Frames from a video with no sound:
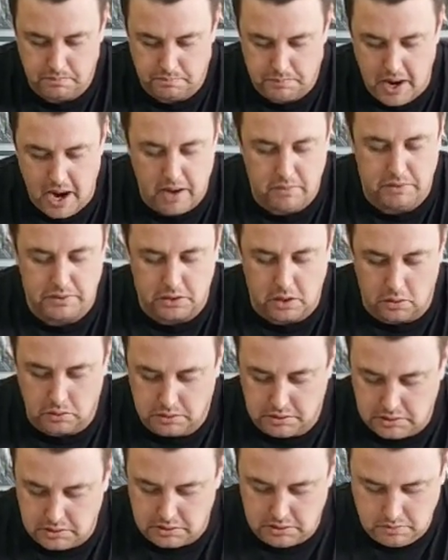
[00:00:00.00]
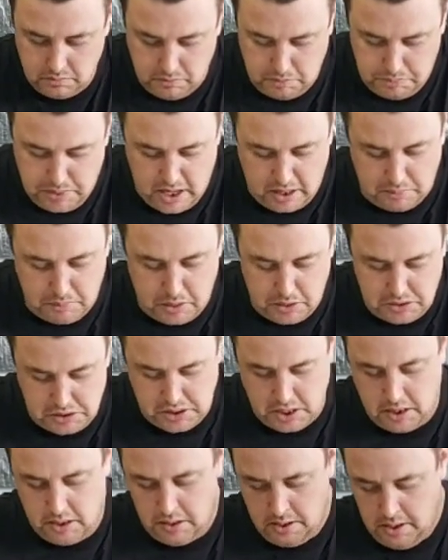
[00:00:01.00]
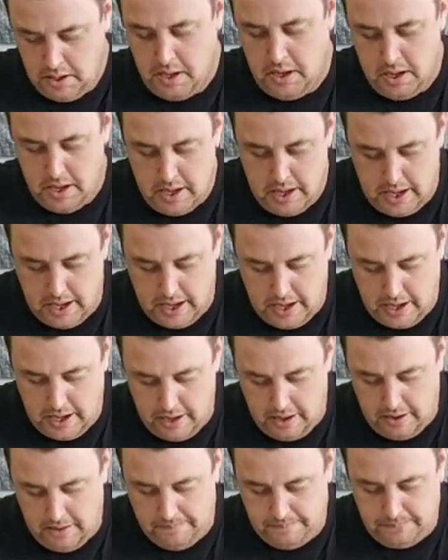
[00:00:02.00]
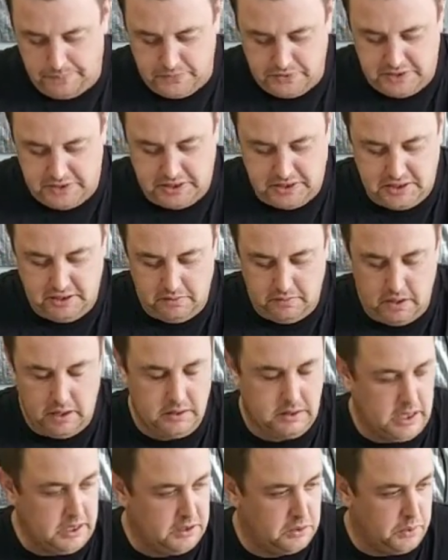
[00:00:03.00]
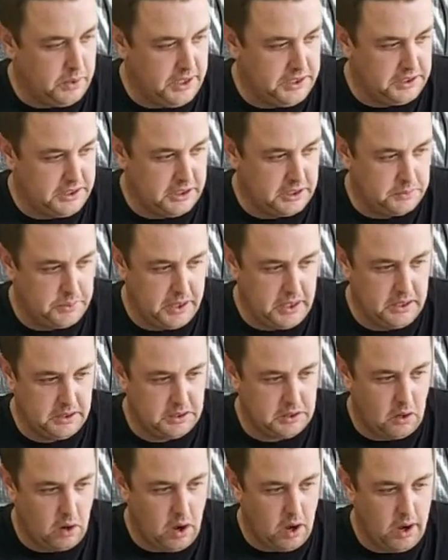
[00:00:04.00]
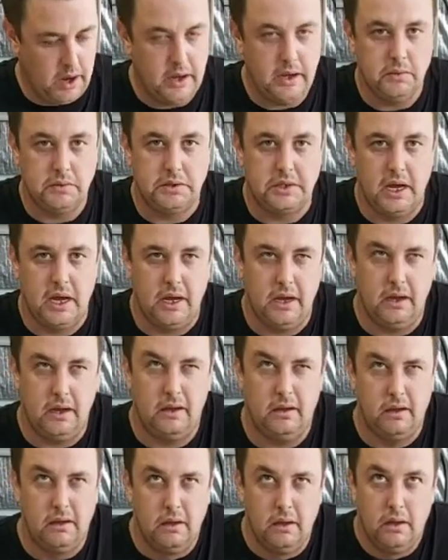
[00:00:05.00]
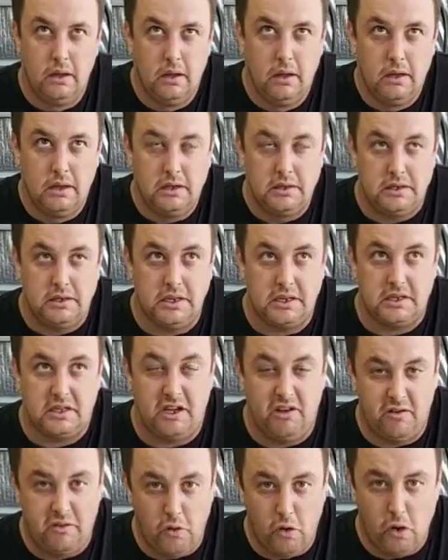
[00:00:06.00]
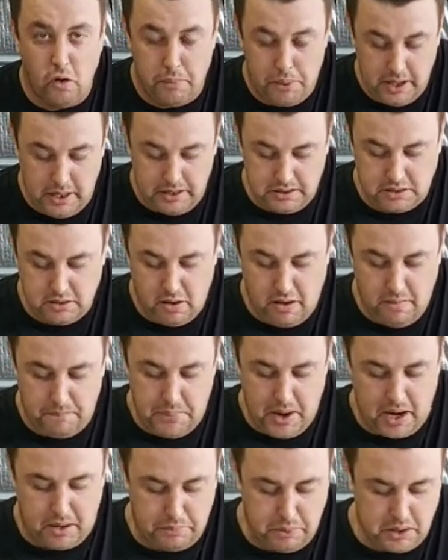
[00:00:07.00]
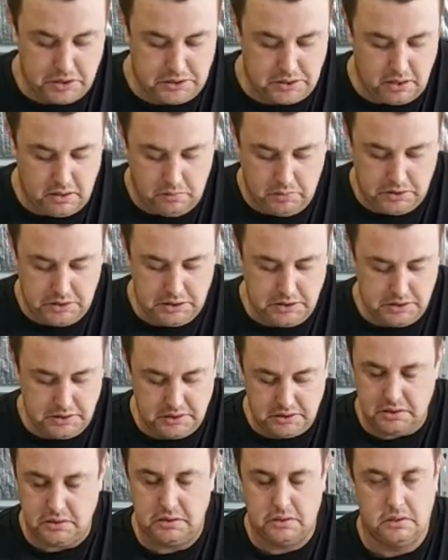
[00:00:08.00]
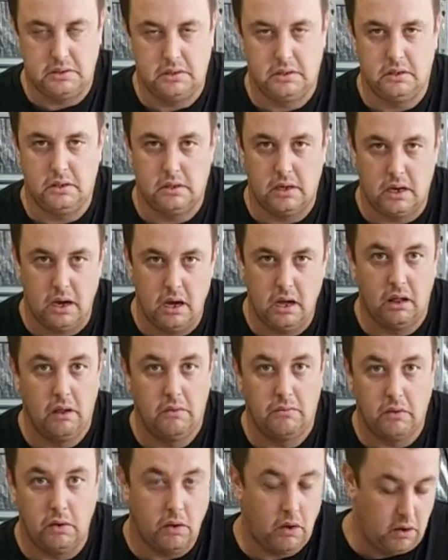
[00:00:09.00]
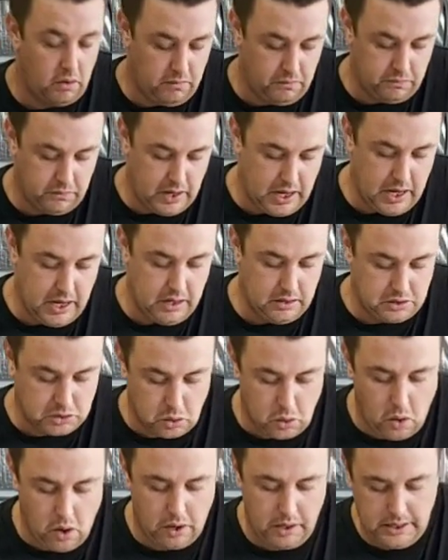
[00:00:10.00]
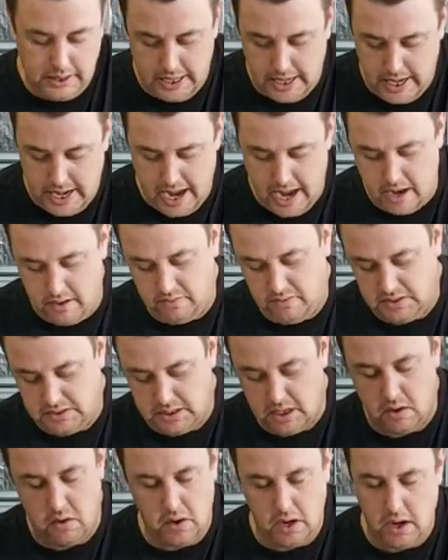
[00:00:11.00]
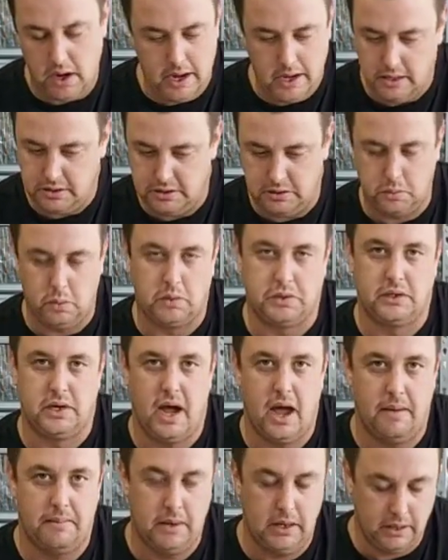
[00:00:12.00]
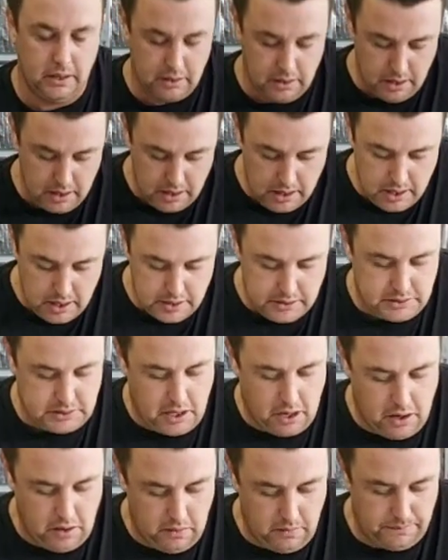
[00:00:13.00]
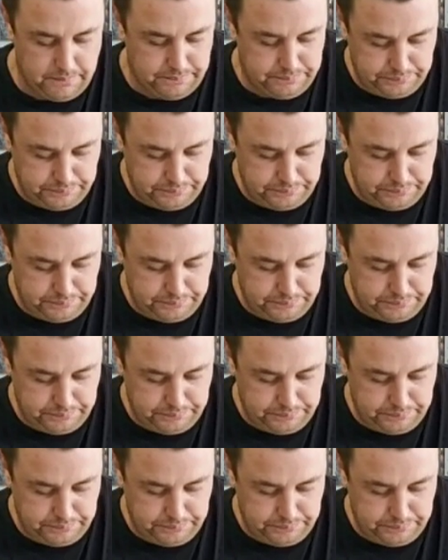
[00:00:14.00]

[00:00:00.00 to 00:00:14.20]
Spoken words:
bad results with back pressure. At 26 psi, he was getting 64 psi back pressure, which is a hell of a lot of air trying to get out of this area, and it just wasn't happening. So